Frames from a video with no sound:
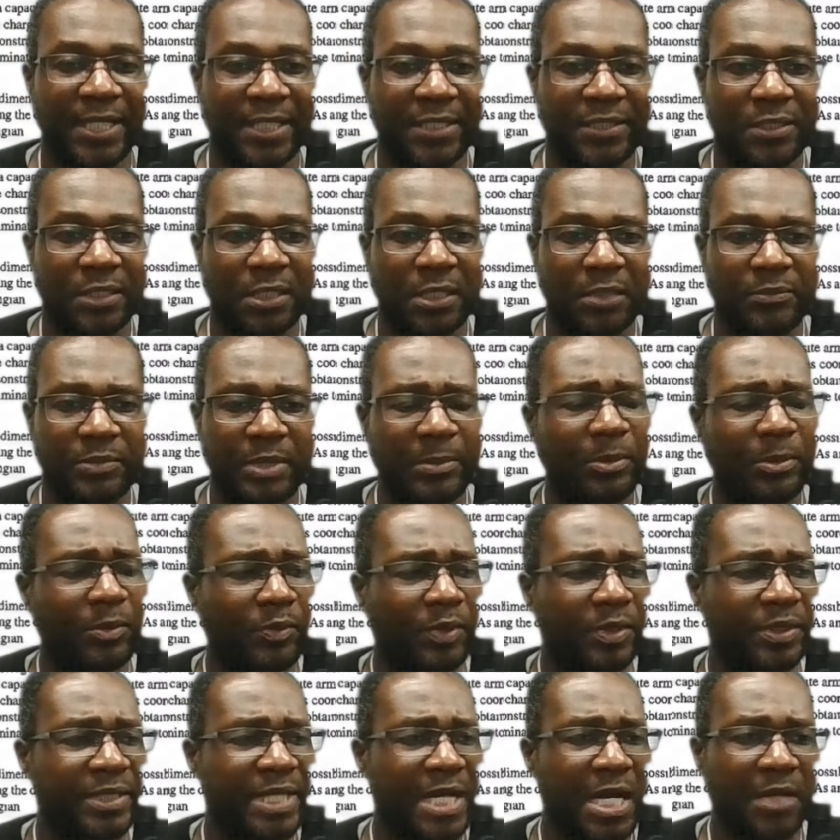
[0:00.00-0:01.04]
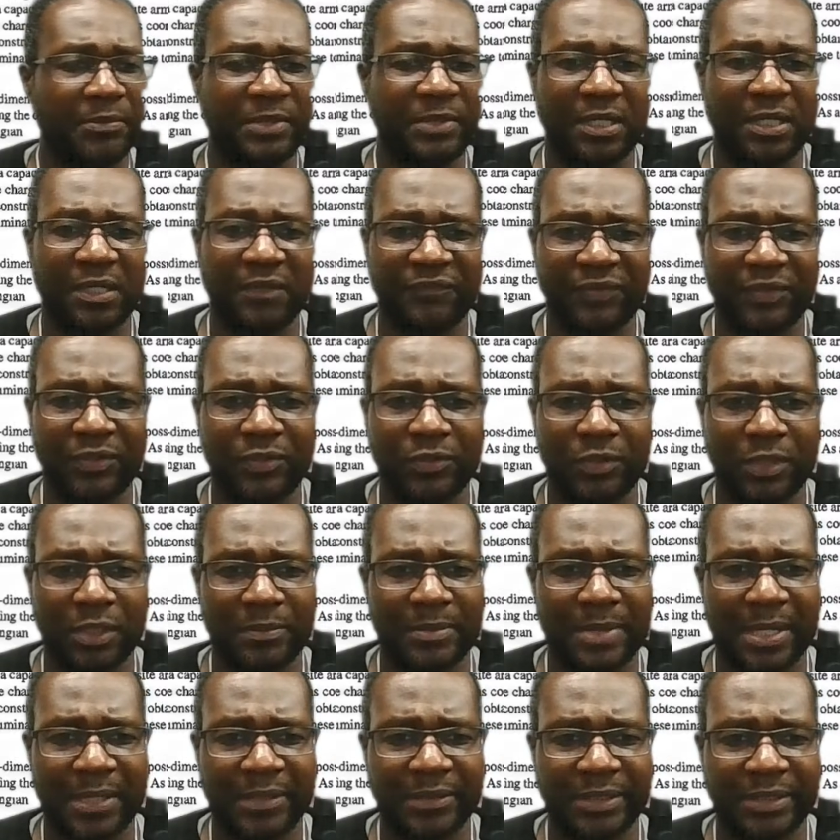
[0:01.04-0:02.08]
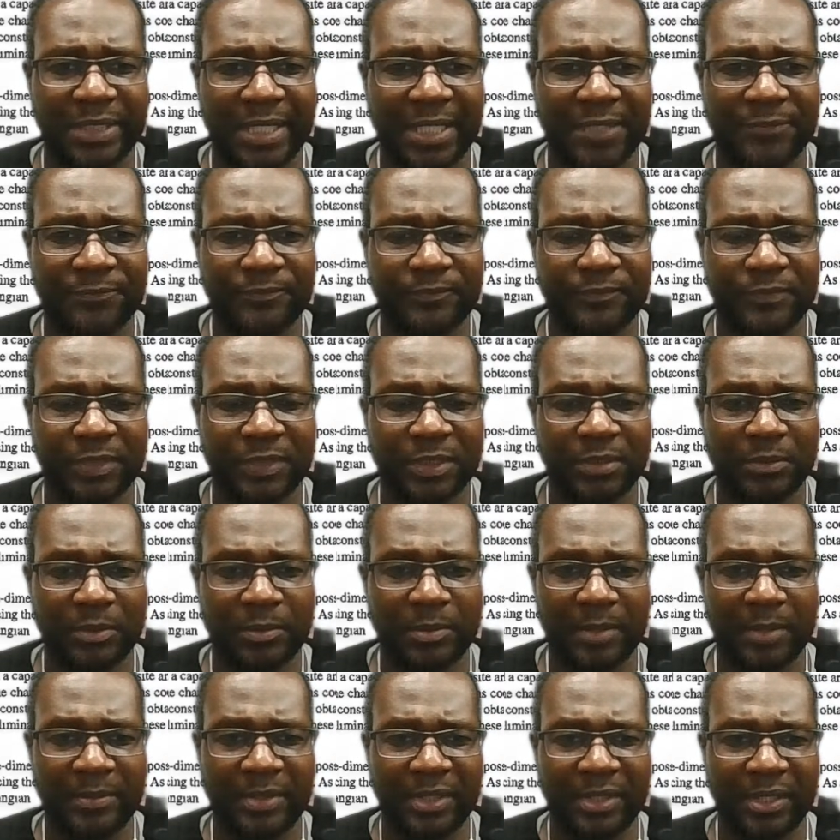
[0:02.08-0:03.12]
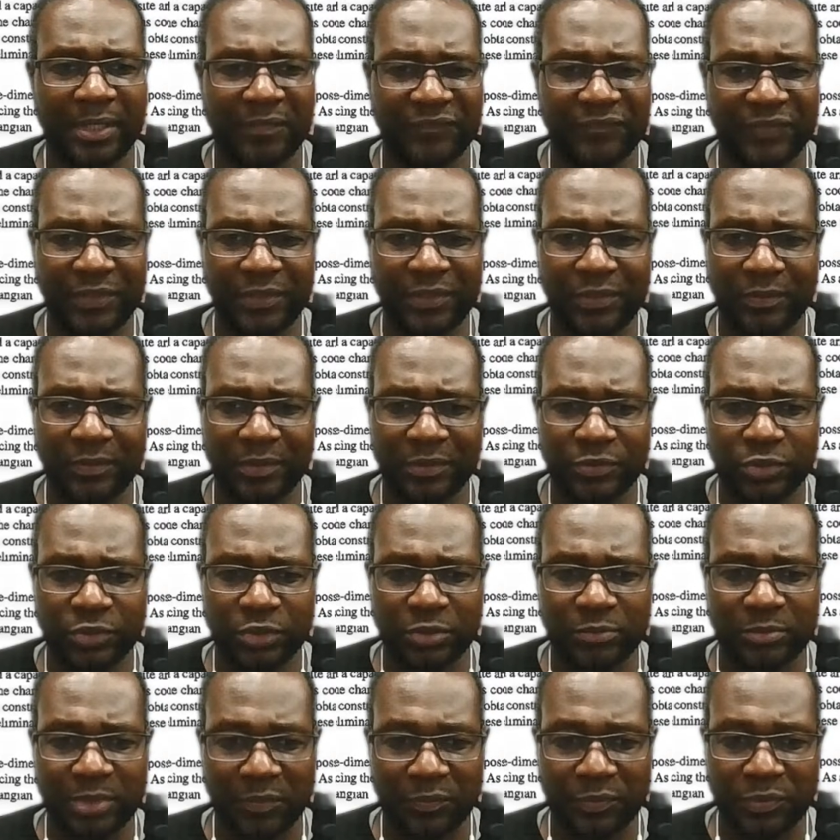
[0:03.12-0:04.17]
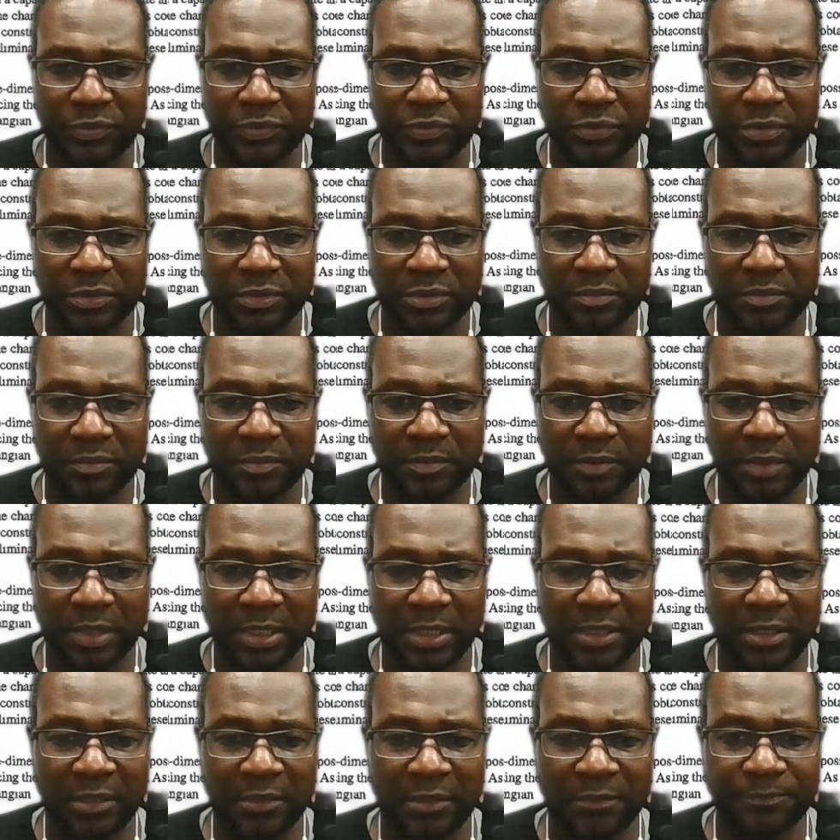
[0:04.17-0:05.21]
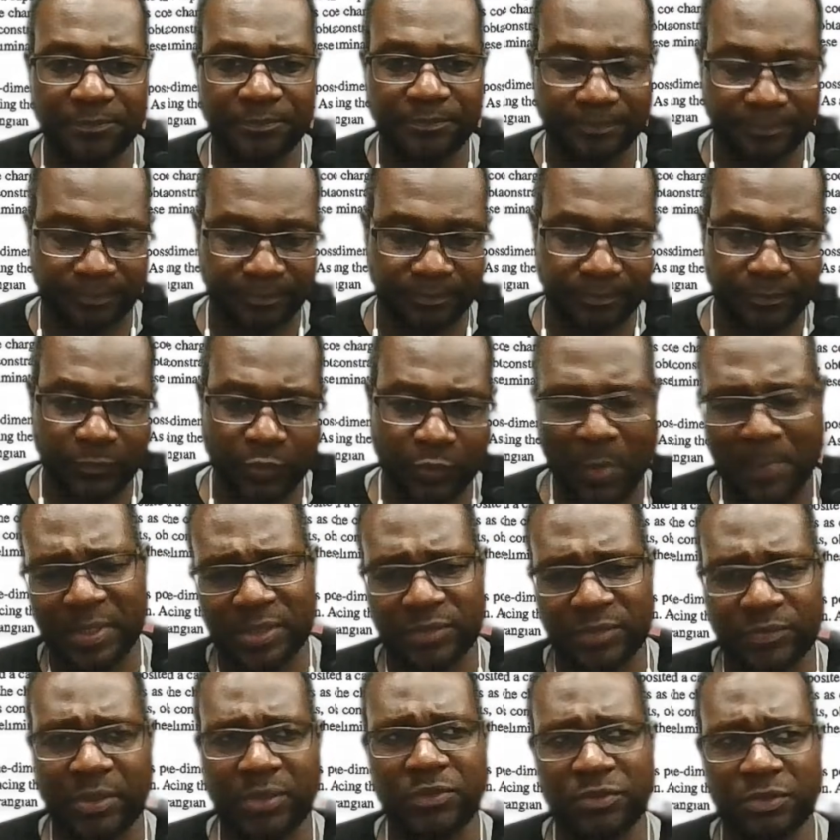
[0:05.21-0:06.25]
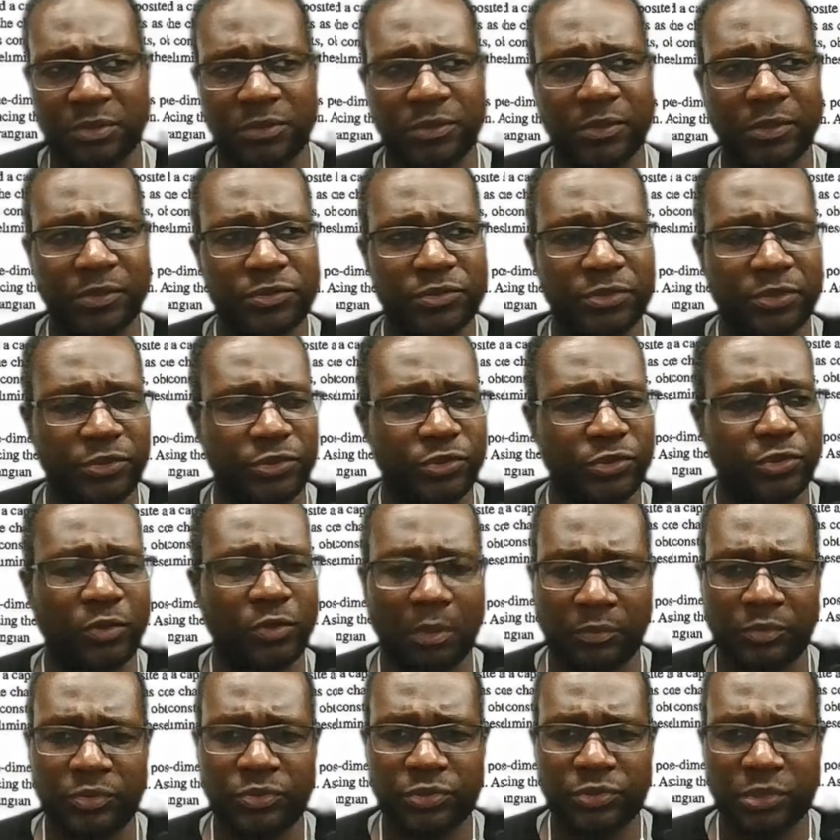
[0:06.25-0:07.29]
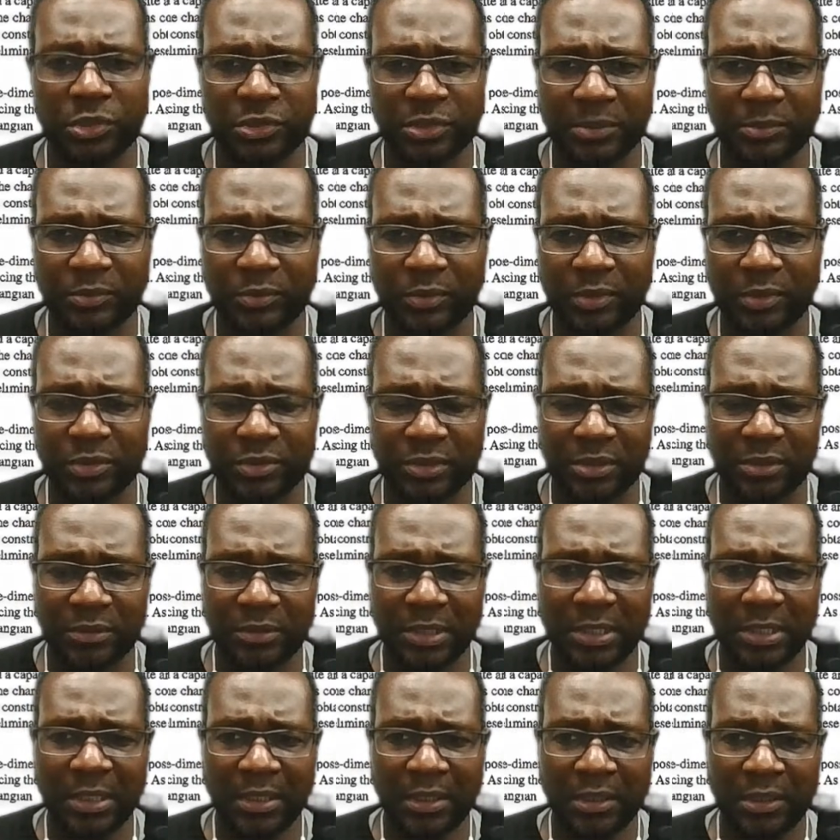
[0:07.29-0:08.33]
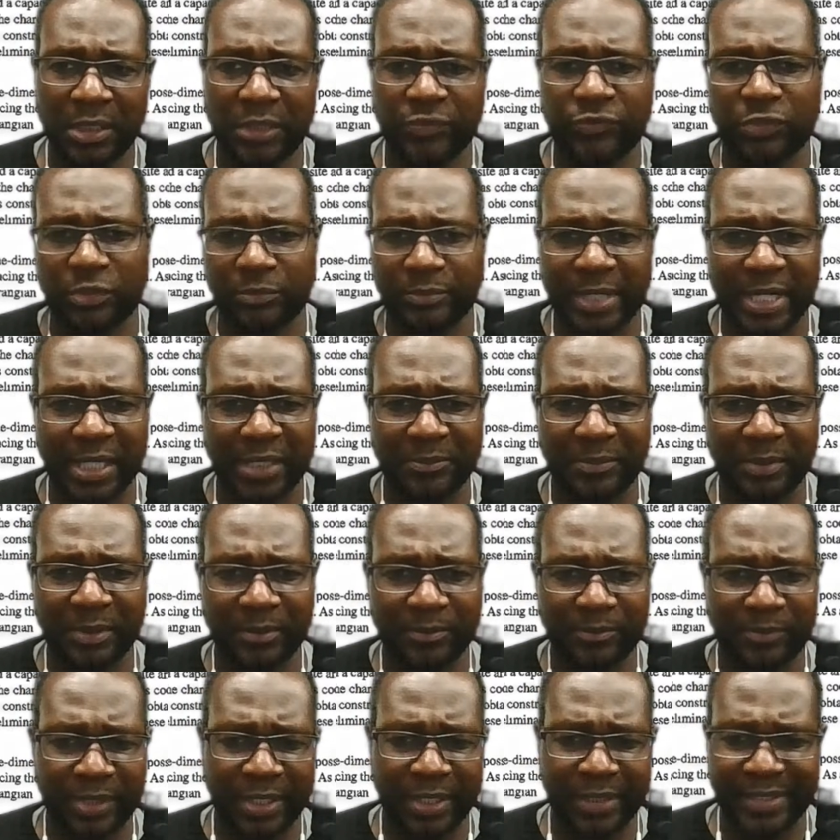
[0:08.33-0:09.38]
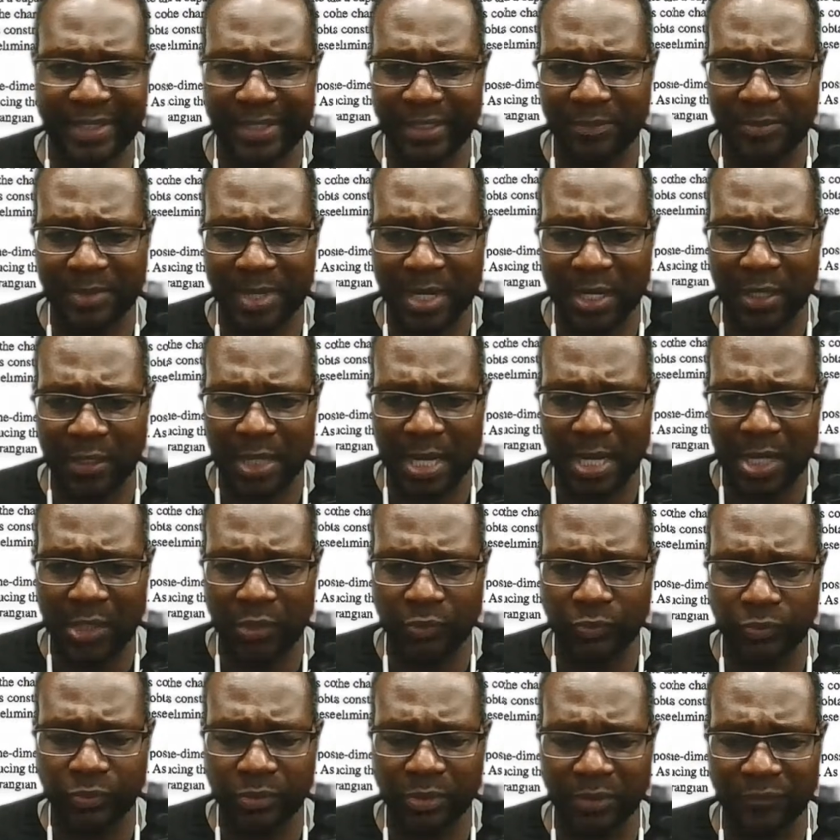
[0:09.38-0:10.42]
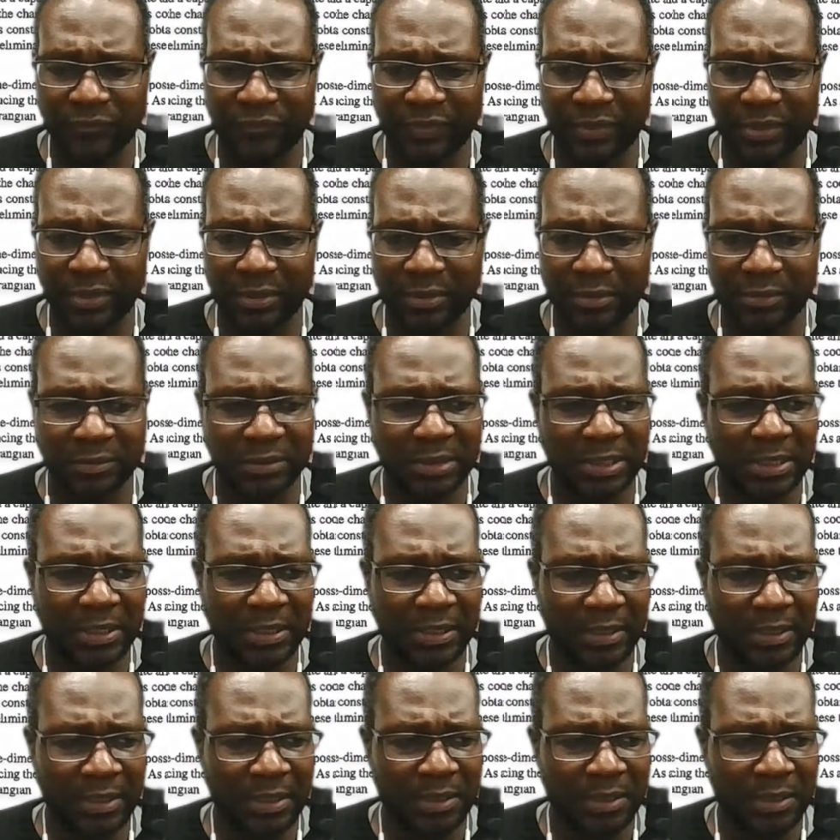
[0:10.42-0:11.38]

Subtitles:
And maybe one day I'll make a video about that. Maybe I'll make a video and show my research. I miss what I usually do. I usually show what research I'm doing. So thanks for reminding me, bringing that up. I'll do a video.